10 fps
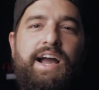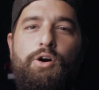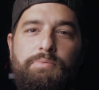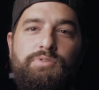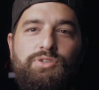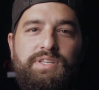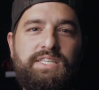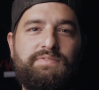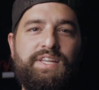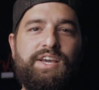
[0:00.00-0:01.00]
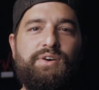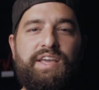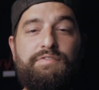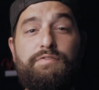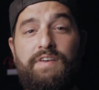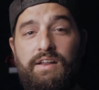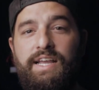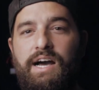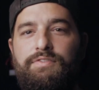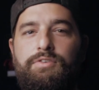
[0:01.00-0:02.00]
I hope you enjoyed this video. If you found
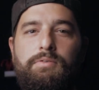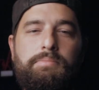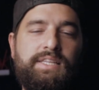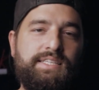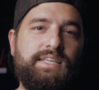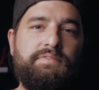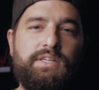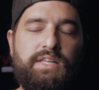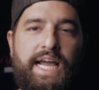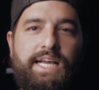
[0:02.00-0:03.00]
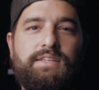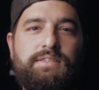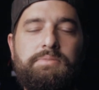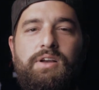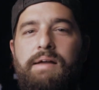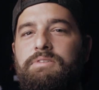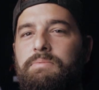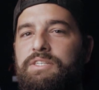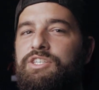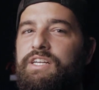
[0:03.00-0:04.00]
it helpful, please give it a like. Subscribe to
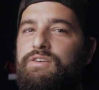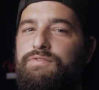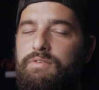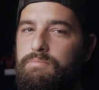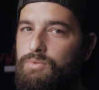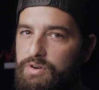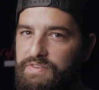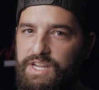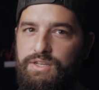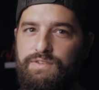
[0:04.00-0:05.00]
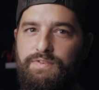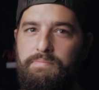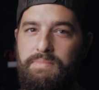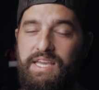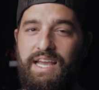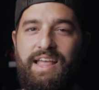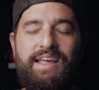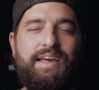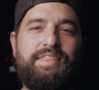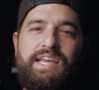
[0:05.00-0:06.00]
my channel for more videos from me.
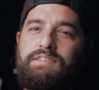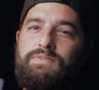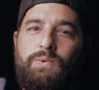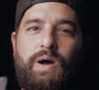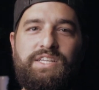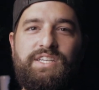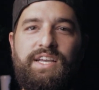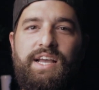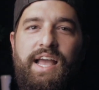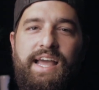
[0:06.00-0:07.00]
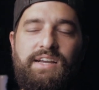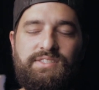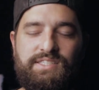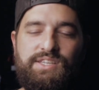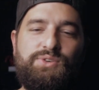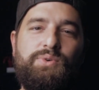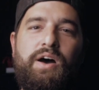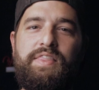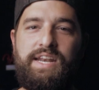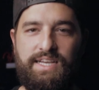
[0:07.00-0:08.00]
Thanks for watching, and I'll see you
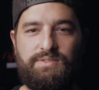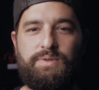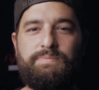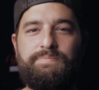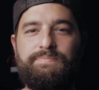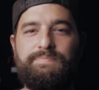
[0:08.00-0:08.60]
on the next one.